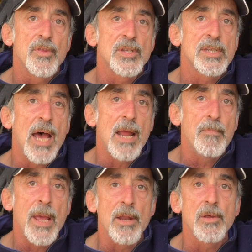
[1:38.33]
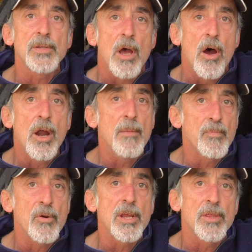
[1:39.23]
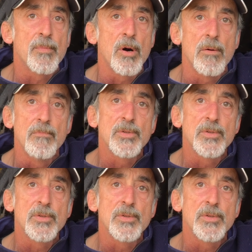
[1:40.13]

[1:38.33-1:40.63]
the side panels are breathable,